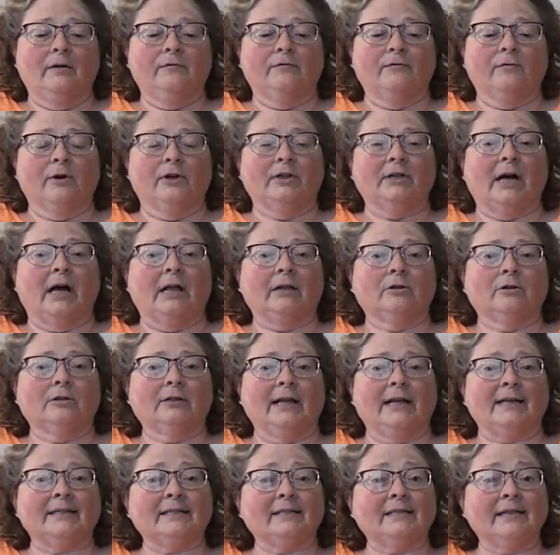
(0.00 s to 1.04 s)
for $1
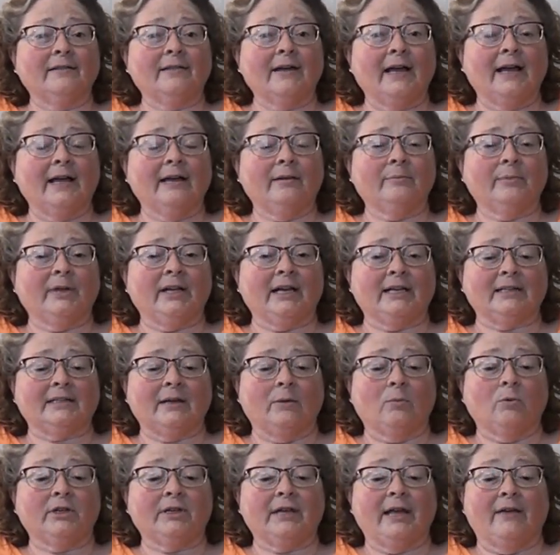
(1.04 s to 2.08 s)
less than that because
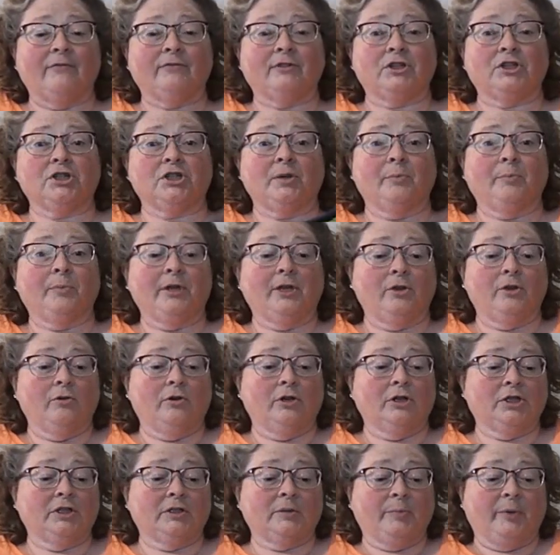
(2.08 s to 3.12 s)
I wouldn't have to ship it. You
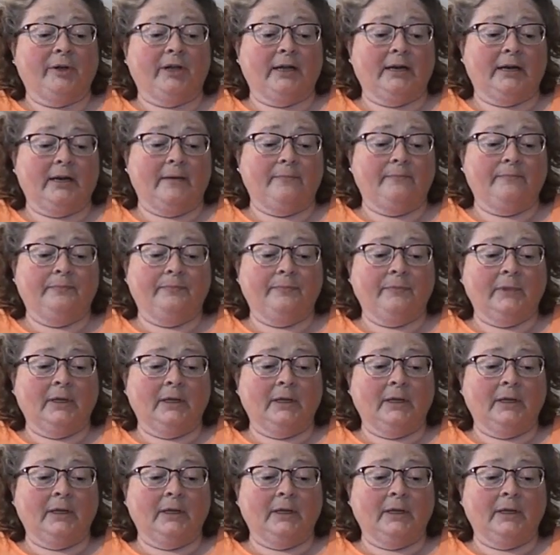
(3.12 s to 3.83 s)
could just pick it up.